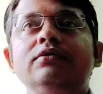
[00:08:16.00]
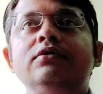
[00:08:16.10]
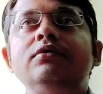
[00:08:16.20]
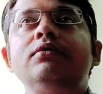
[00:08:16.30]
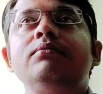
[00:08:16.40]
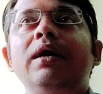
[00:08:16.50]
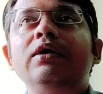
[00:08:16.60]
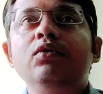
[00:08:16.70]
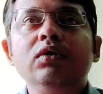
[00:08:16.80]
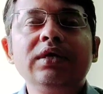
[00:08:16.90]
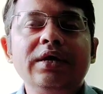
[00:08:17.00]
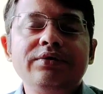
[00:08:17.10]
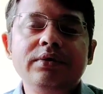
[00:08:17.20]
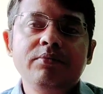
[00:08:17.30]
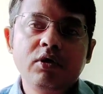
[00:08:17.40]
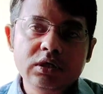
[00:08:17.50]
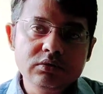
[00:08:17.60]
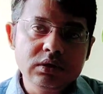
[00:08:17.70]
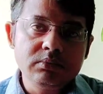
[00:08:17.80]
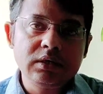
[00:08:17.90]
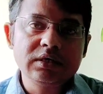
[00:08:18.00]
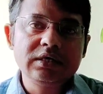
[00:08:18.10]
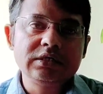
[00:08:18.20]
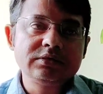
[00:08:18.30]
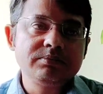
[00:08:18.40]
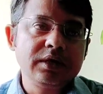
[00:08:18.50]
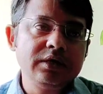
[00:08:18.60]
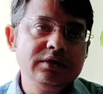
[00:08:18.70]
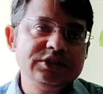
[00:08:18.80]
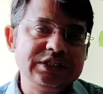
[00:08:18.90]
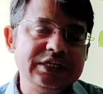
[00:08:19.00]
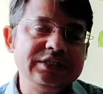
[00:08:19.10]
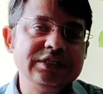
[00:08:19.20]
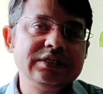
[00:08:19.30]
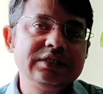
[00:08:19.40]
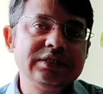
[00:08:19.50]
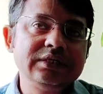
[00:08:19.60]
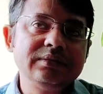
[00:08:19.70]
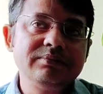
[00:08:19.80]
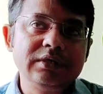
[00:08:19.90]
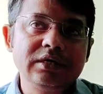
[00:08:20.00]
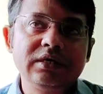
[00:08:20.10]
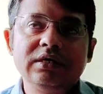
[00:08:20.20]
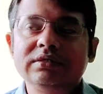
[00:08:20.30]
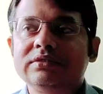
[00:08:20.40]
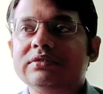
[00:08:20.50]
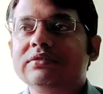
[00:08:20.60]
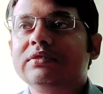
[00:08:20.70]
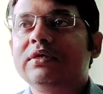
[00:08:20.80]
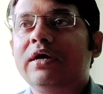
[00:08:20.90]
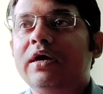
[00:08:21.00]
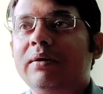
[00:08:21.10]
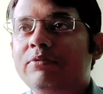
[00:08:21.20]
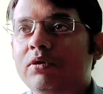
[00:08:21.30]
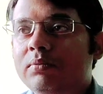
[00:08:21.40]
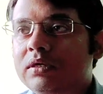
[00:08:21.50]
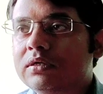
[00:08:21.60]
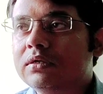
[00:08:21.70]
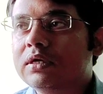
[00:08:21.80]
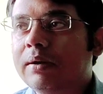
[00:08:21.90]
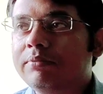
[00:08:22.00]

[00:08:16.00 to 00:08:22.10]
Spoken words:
So by looking at the molecular markers, my genetic markers, abnormal